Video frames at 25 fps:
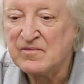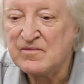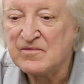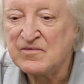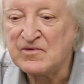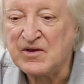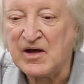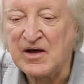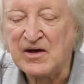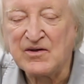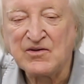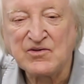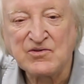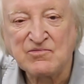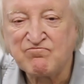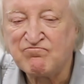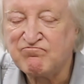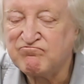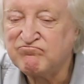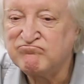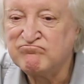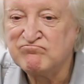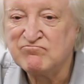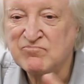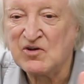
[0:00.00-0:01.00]
things
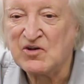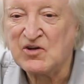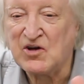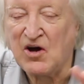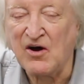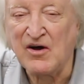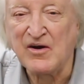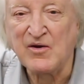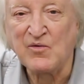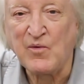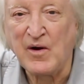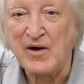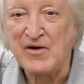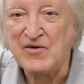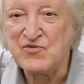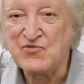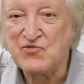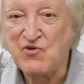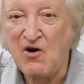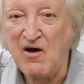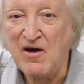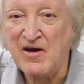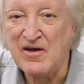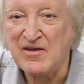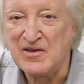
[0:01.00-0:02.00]
kind of went
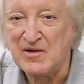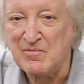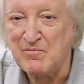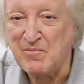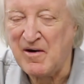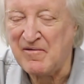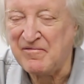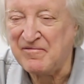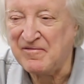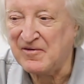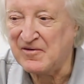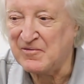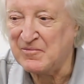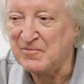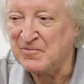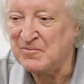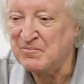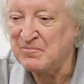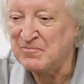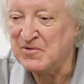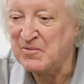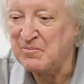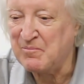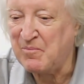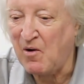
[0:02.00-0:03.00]
dry in the muffler
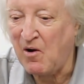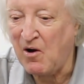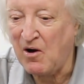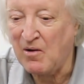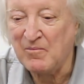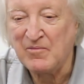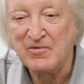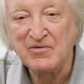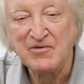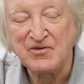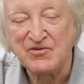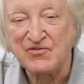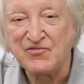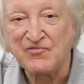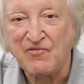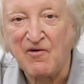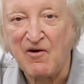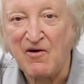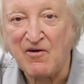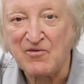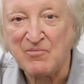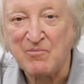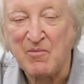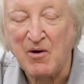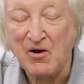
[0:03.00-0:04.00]
department as
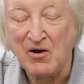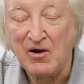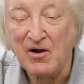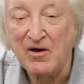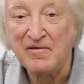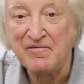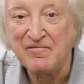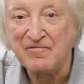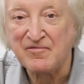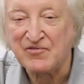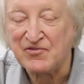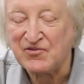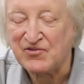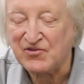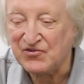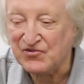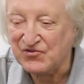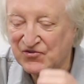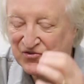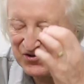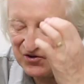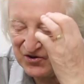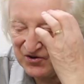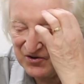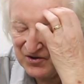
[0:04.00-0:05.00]
far as my life was
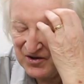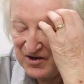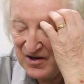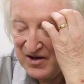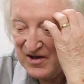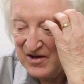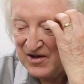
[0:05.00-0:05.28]
concerned.